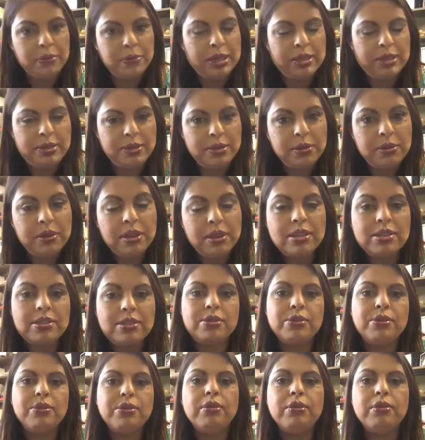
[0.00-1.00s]
my
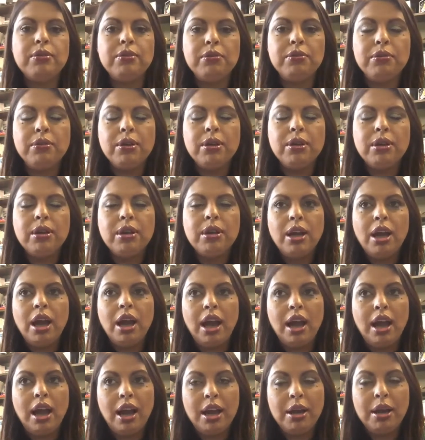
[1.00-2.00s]
students who
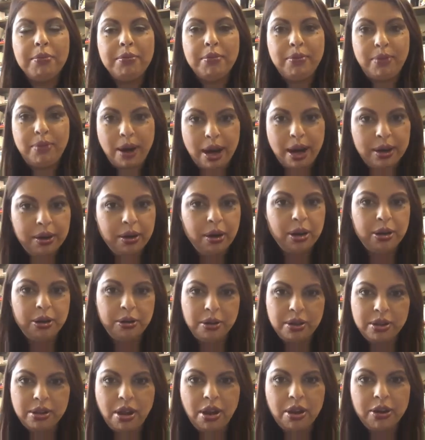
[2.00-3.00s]
write
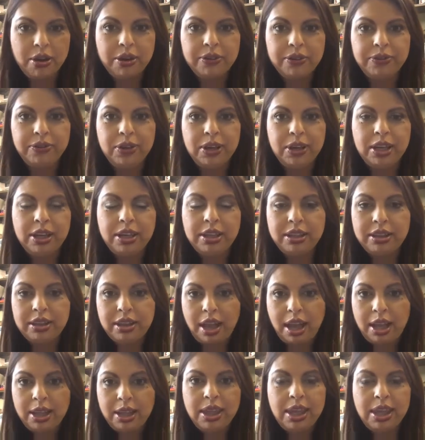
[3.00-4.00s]
autoethnography,
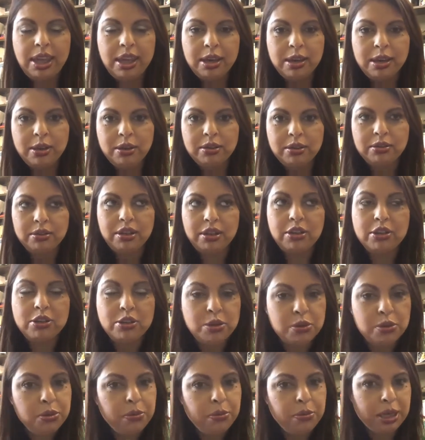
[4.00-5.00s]
I think there are
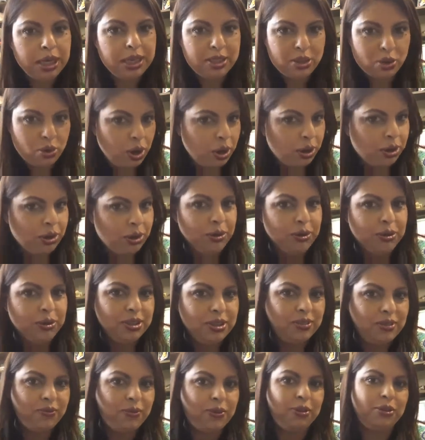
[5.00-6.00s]
two big
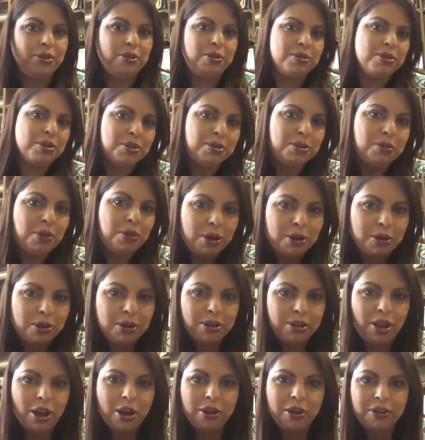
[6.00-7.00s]
struggles for those who do
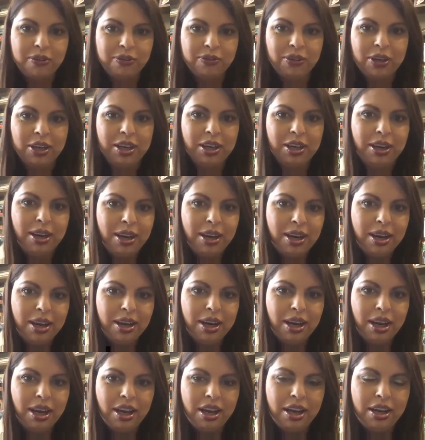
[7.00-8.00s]
autoethnography
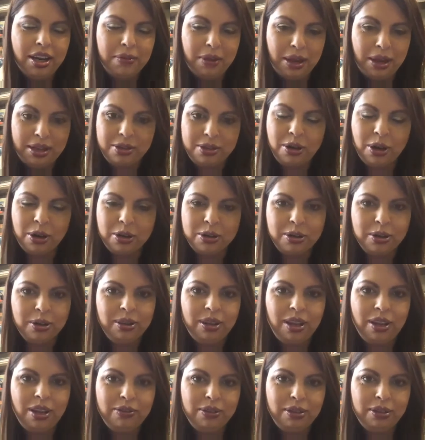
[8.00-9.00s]
at a
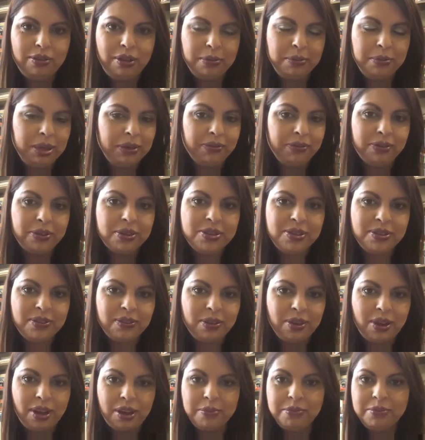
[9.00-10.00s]
doctoral level. I mean, first
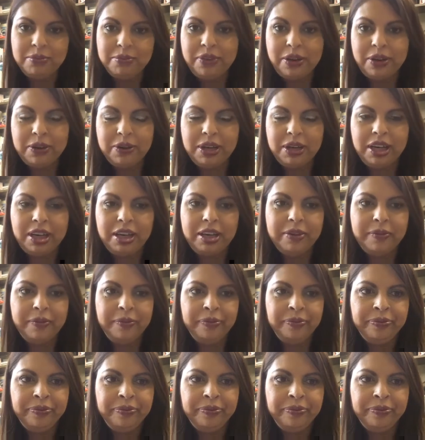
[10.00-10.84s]
of all, I'm very